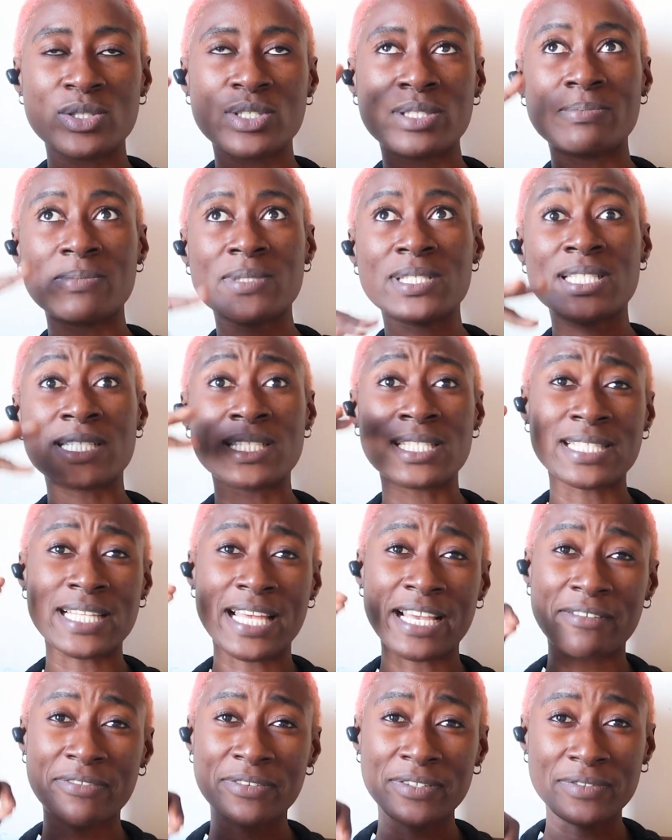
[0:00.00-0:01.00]
So it means this is
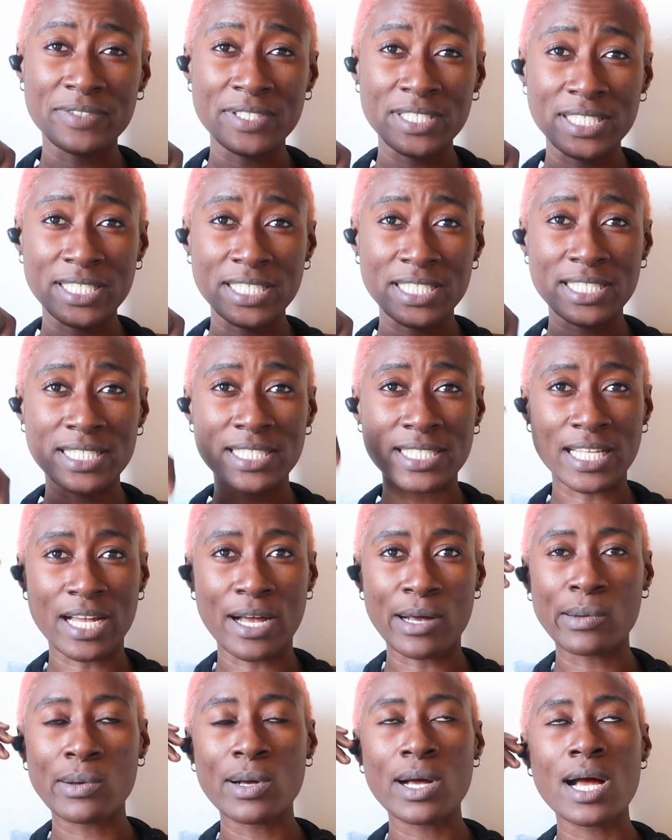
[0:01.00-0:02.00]
like 50 days
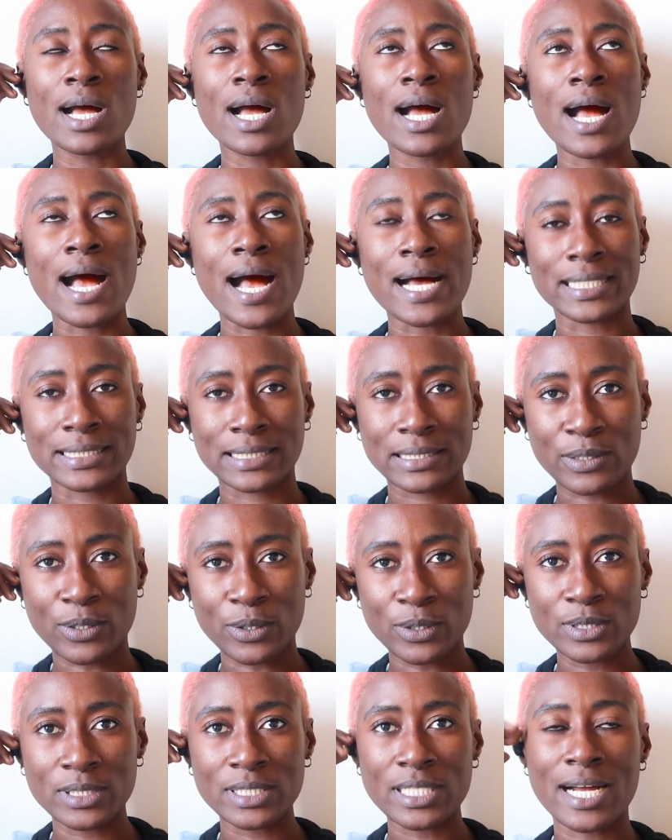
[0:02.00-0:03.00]
now has
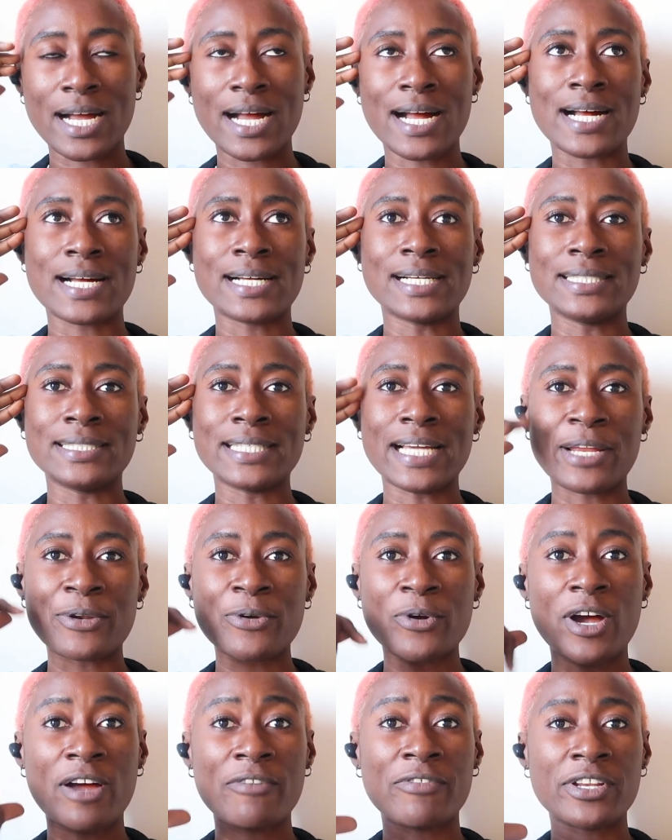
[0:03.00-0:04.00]
gone, and I
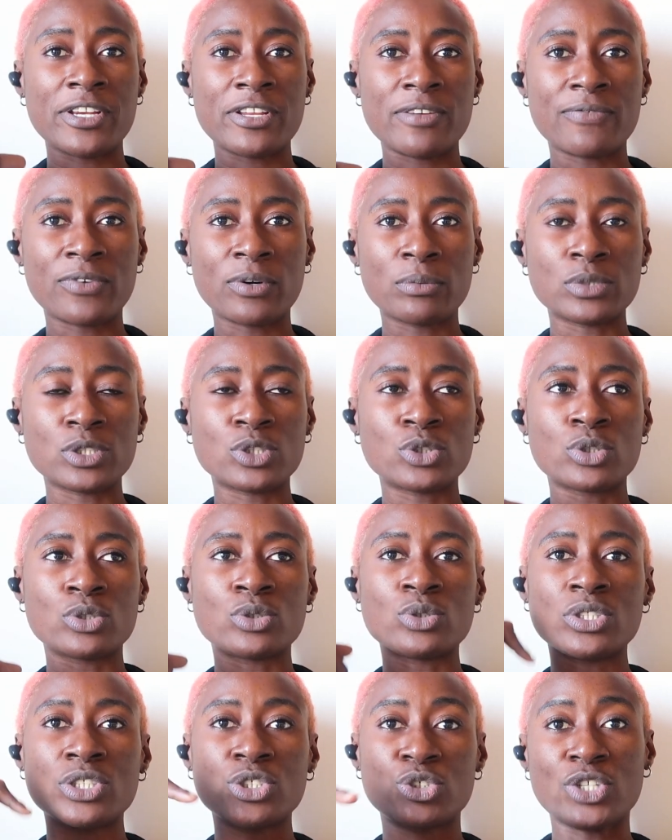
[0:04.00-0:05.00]
don't have any information.
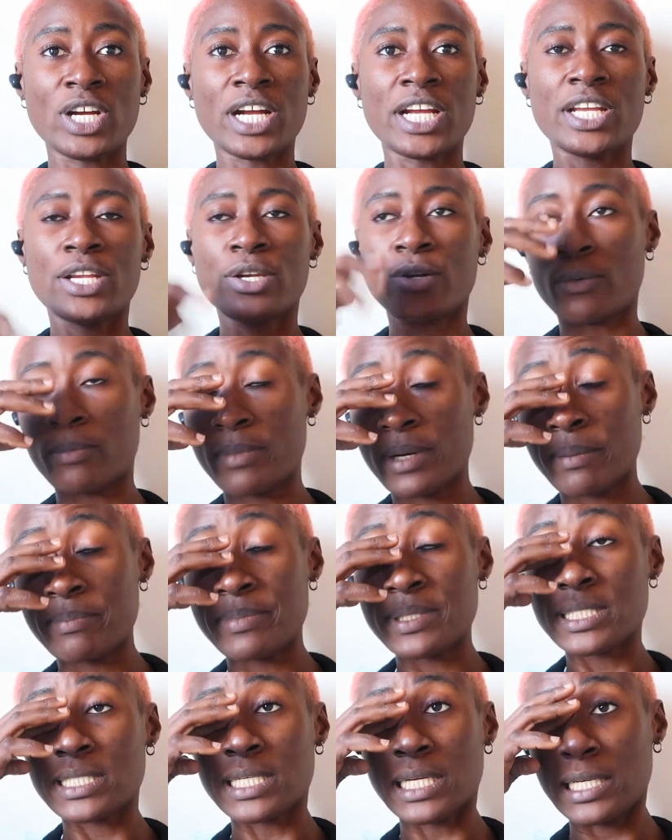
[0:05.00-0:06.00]
So the tracking number,
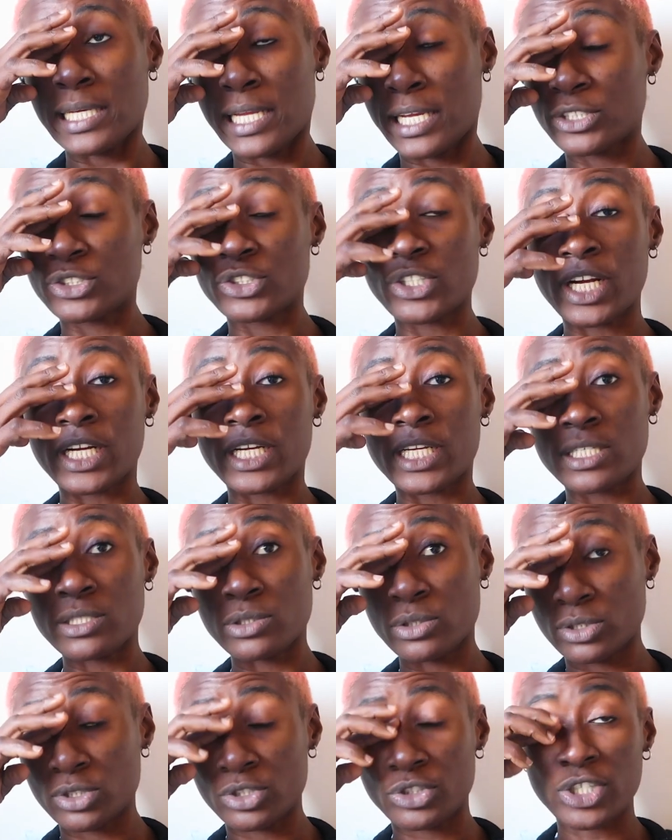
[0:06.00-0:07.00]
basically like tracking
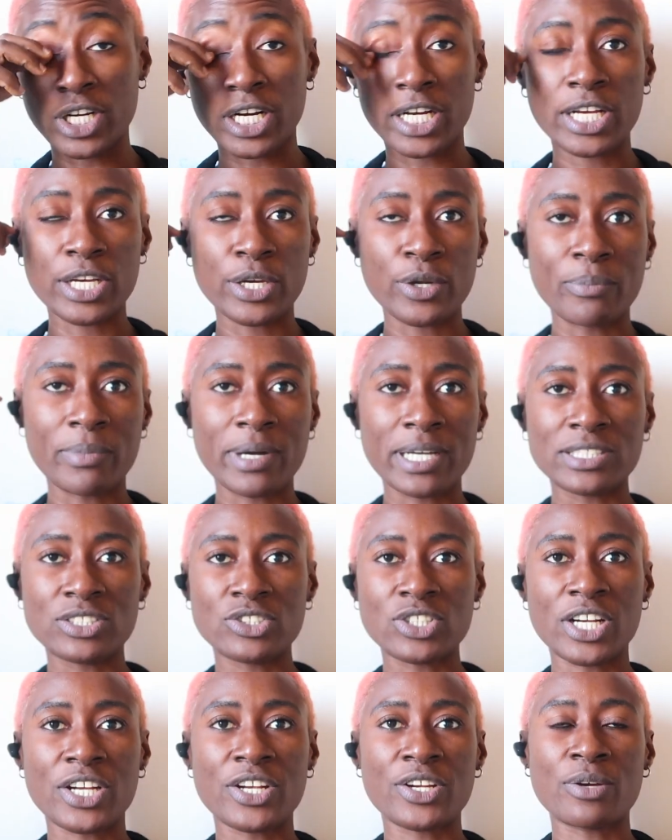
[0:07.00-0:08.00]
it on the tracking number, the
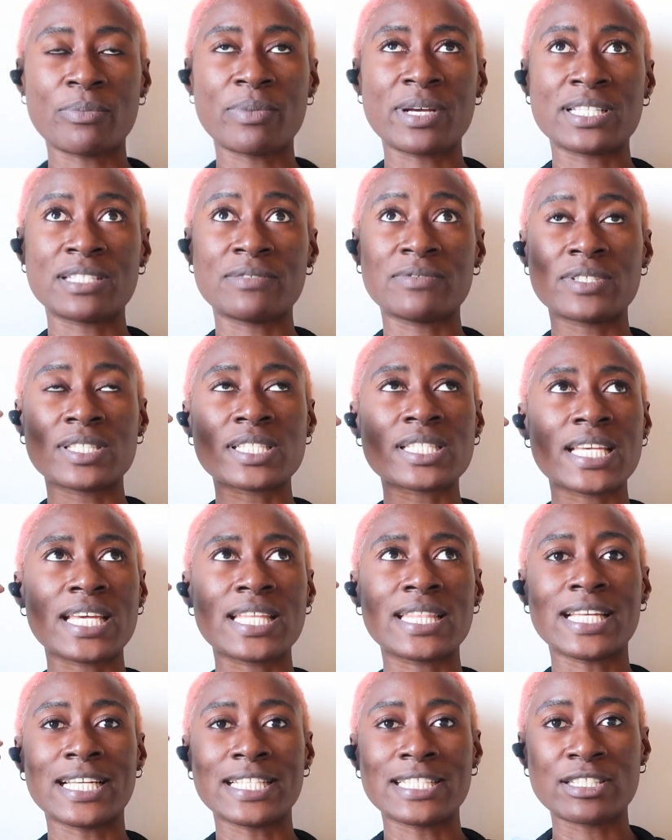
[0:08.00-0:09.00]
tracking number is even
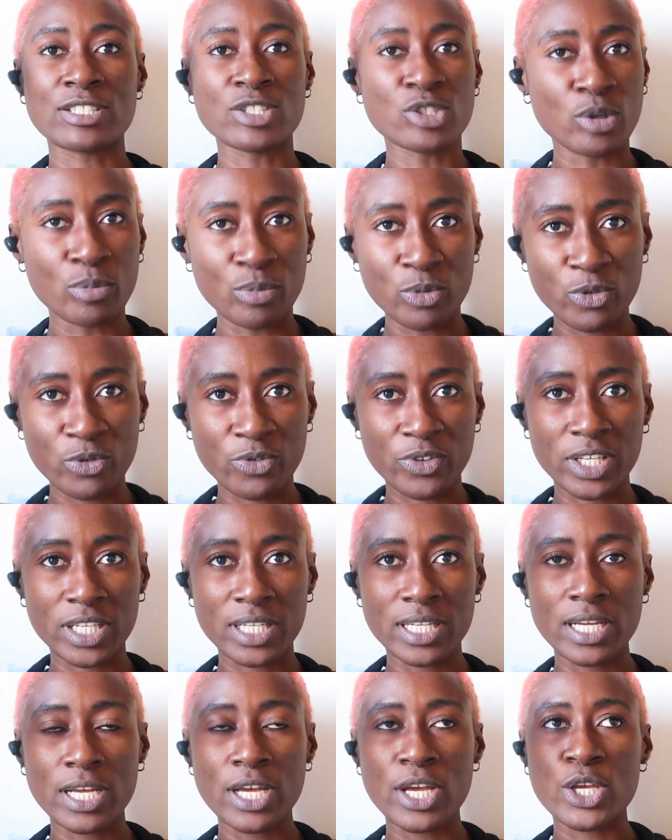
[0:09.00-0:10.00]
saying that it's not
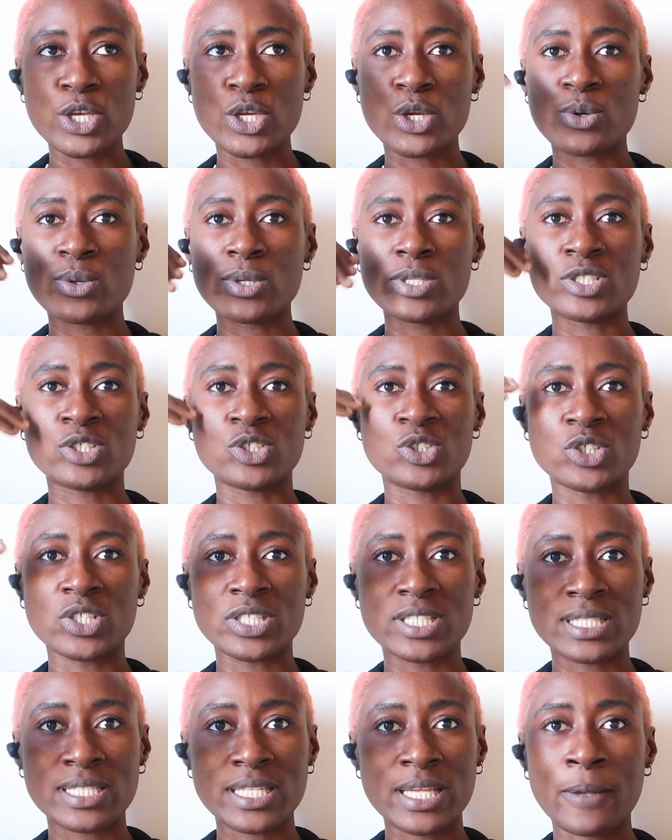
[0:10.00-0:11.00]
moving, you know, it's
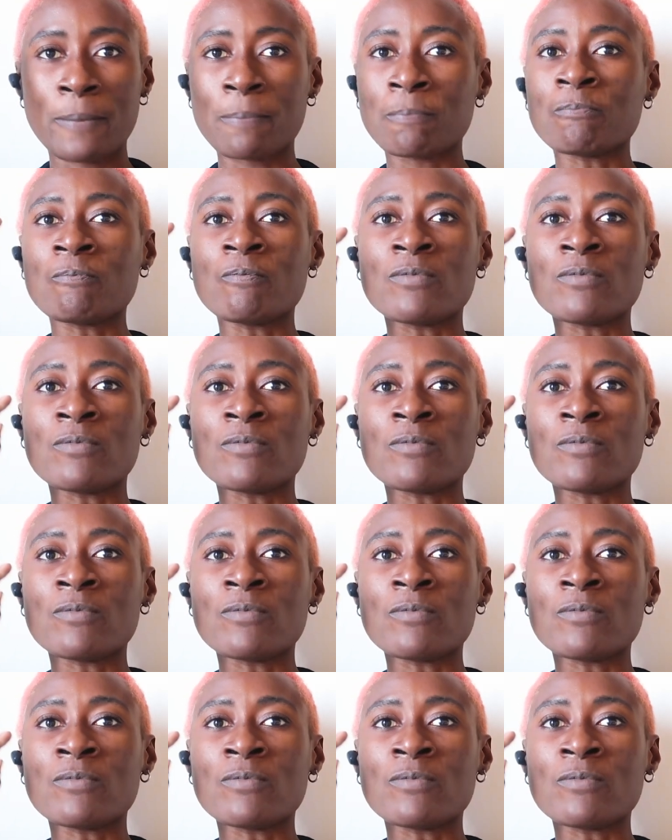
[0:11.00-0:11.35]
just there.